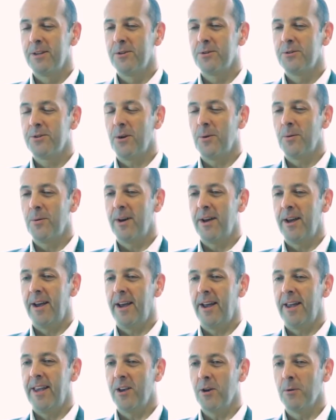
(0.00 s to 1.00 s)
So
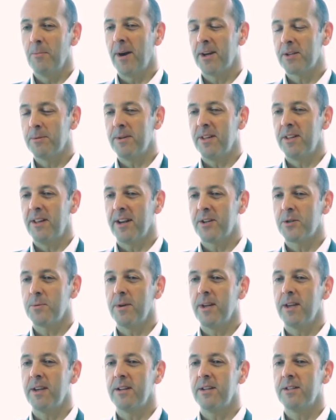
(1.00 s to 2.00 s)
he come back to me the next
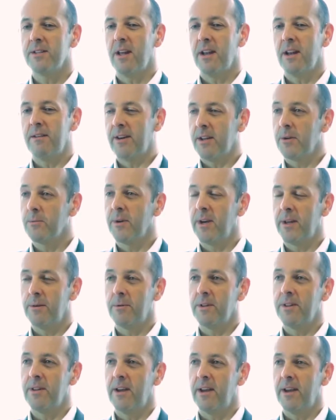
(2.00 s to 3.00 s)
week and he said, I've had a word
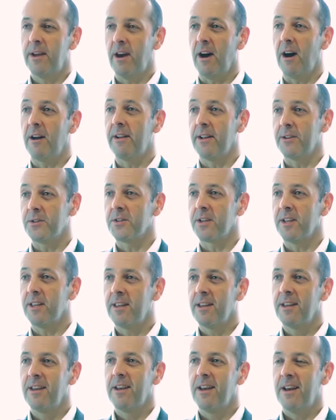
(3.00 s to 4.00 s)
with RLC,
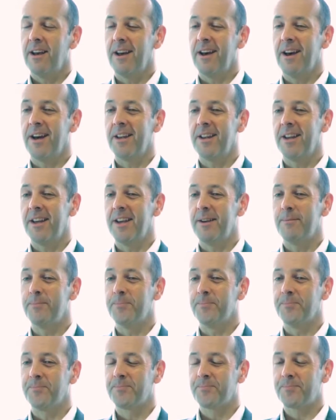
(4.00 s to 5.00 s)
and